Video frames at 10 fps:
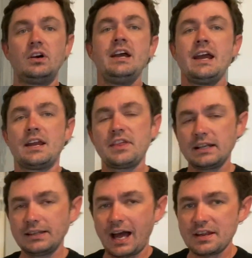And I think a
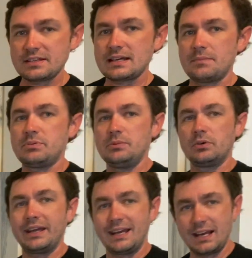lot of the time people
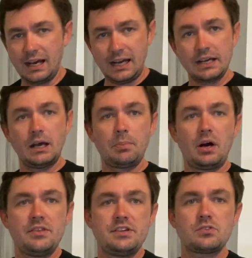get caught up on
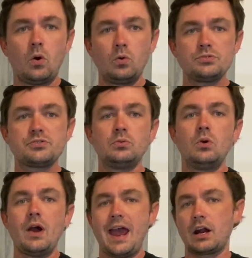this old school
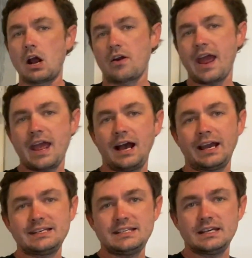NRA
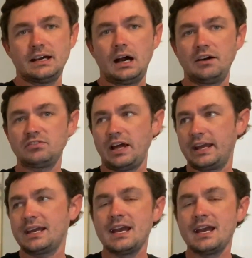idea of like